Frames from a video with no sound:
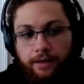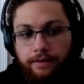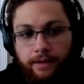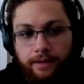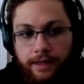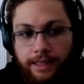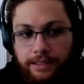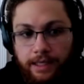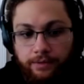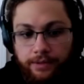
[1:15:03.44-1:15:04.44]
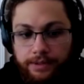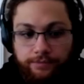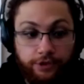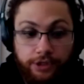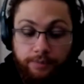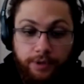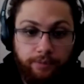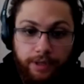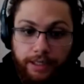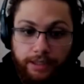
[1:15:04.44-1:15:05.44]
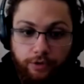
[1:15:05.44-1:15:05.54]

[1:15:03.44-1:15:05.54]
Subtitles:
and that's how it is. For some people, like I